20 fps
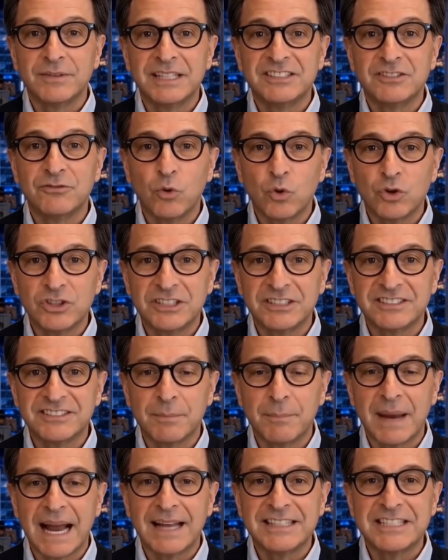This forces the
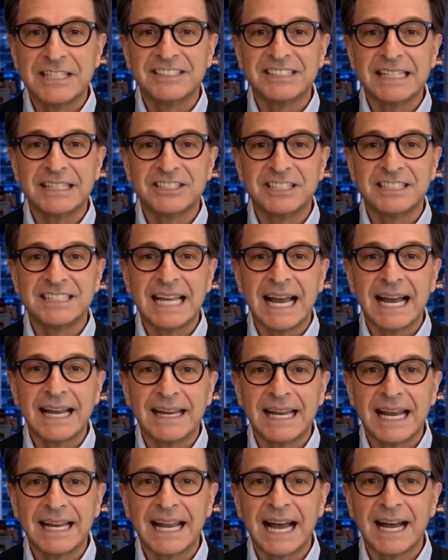masses into debt
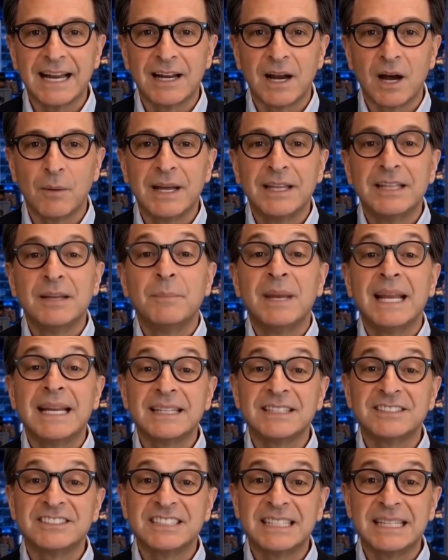and economic
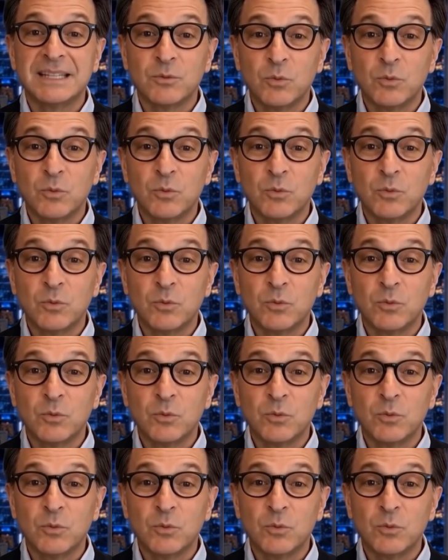dependency,